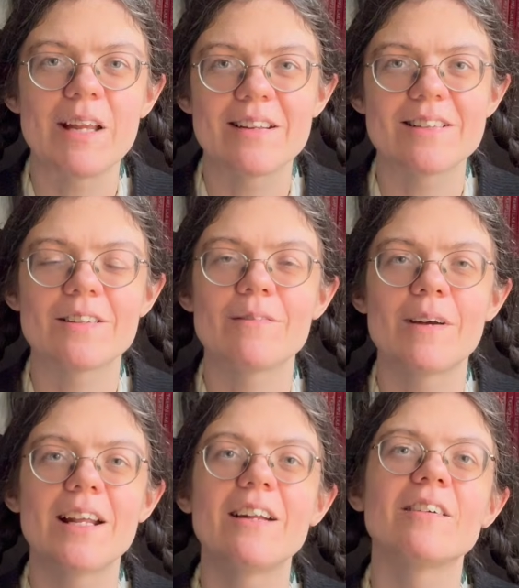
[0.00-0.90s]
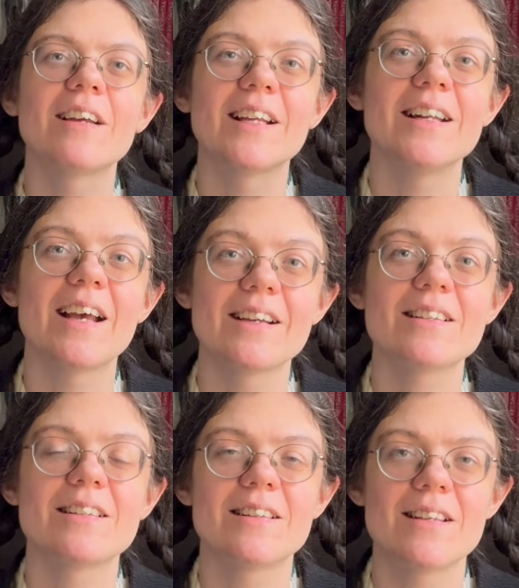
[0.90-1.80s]
and is there a way to
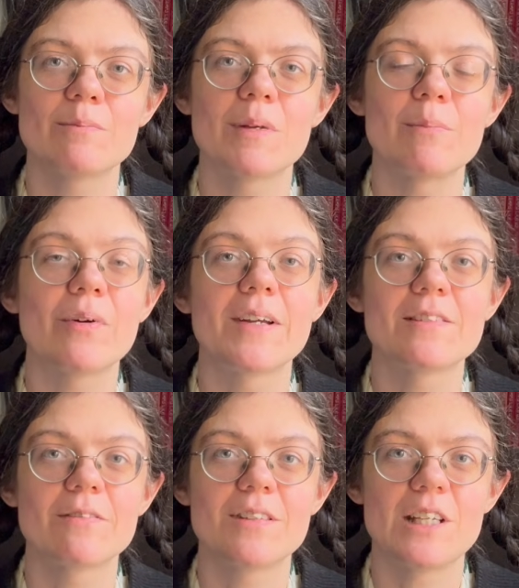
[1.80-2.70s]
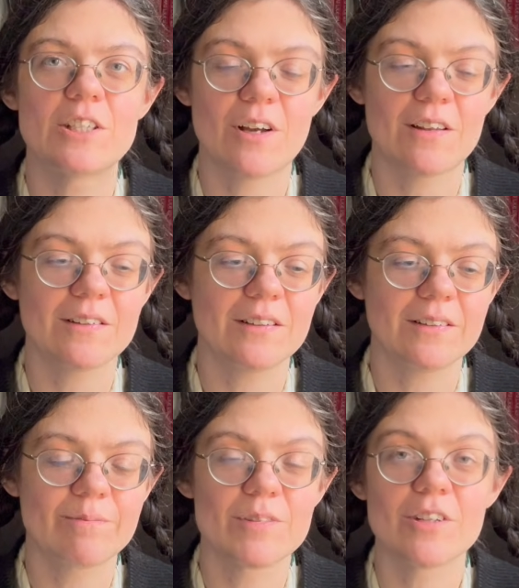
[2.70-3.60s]
interconnect these midpoints with each
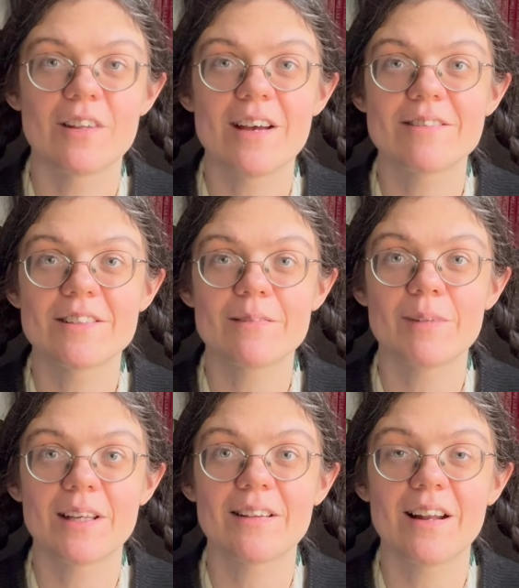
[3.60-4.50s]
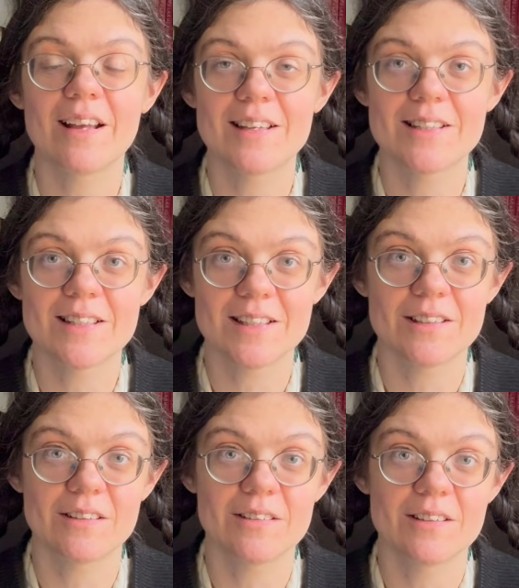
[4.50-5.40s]
other? So that was something that I
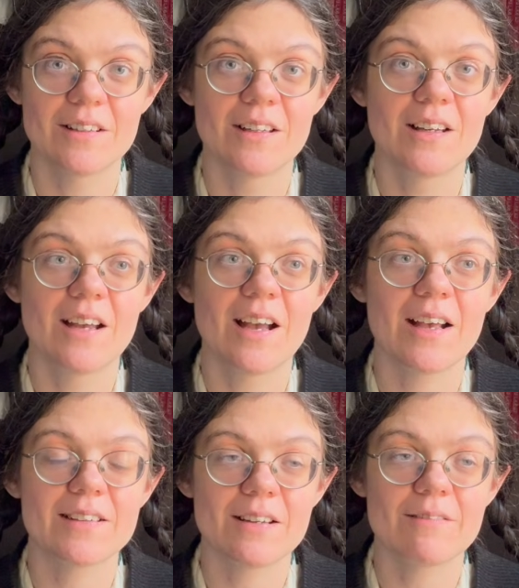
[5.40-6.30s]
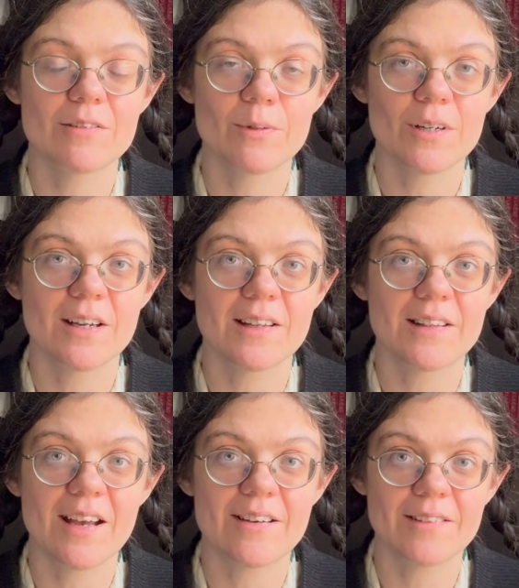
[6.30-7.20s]
considered as I was working on
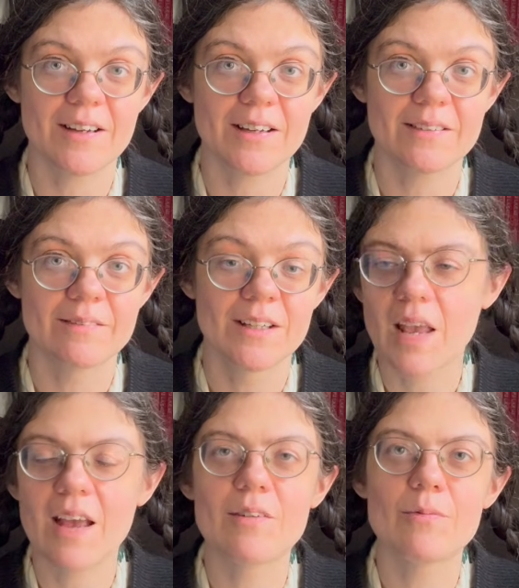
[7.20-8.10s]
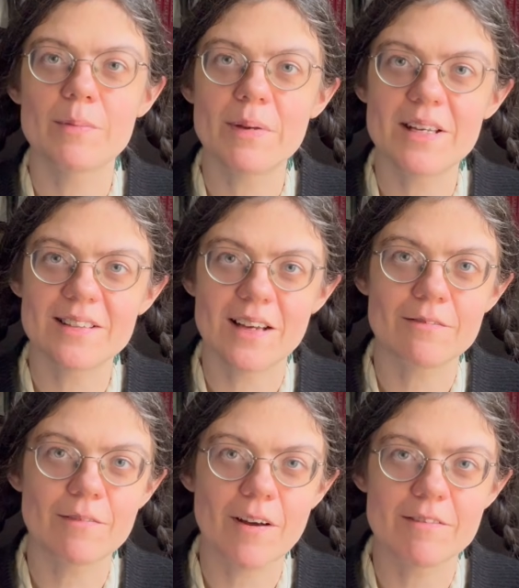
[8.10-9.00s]
the outline. And one piece
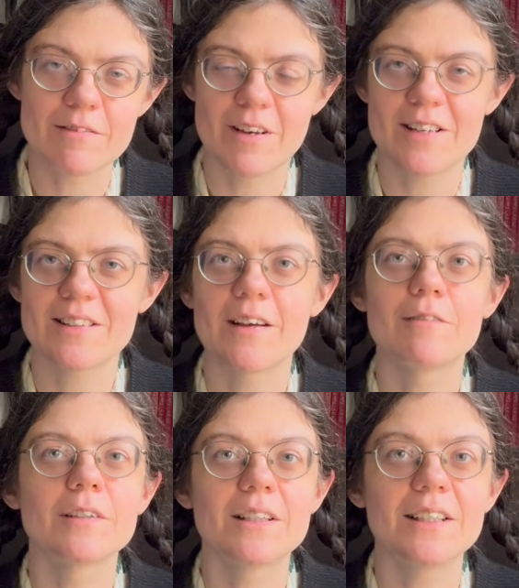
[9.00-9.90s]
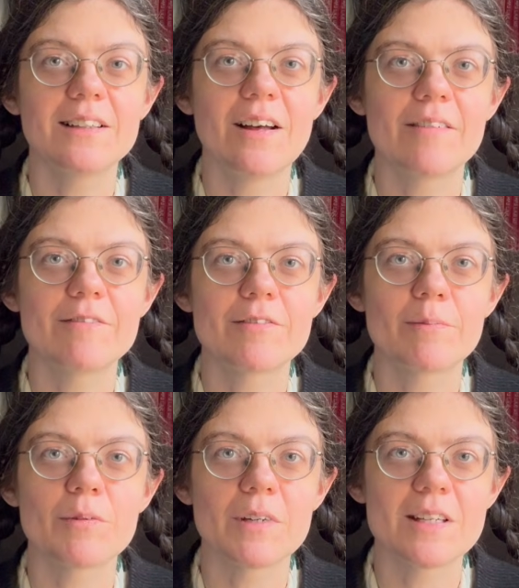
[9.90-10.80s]
of advice I really loved
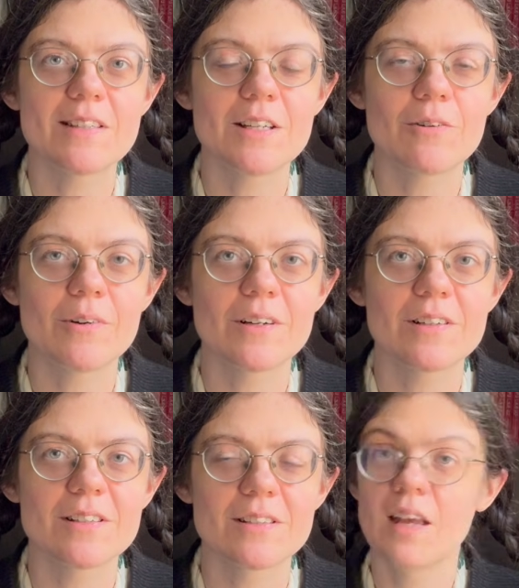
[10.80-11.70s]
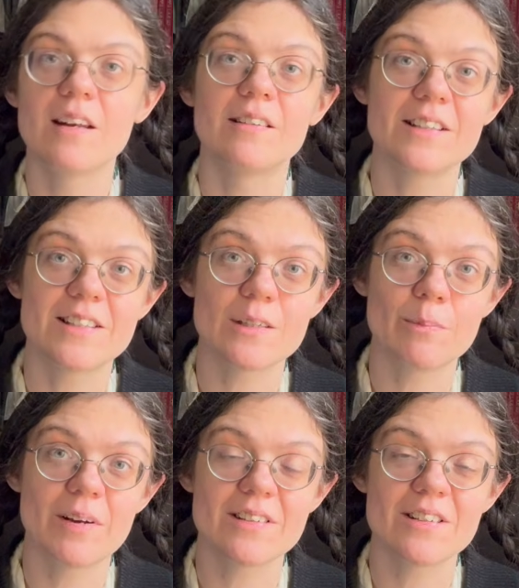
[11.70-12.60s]
from the Reedsy course, in Alyssa's
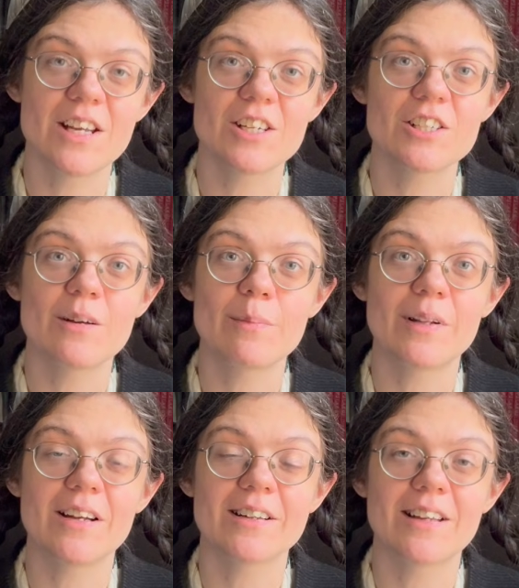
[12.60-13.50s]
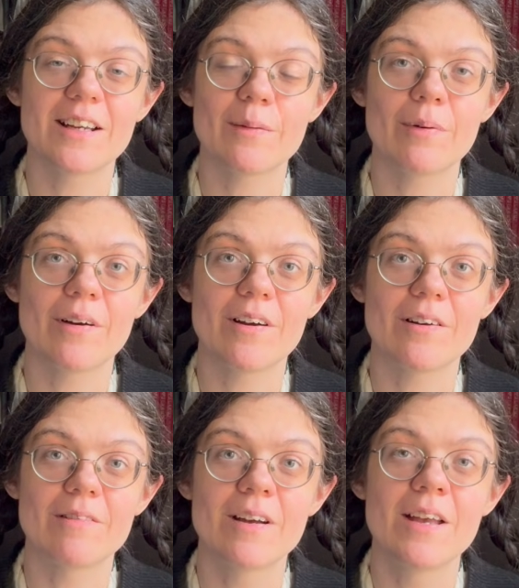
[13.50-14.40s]
presentation on plotting like a
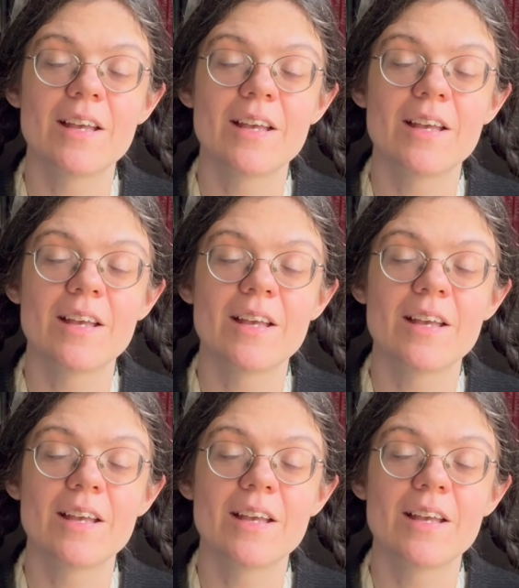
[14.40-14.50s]
pro,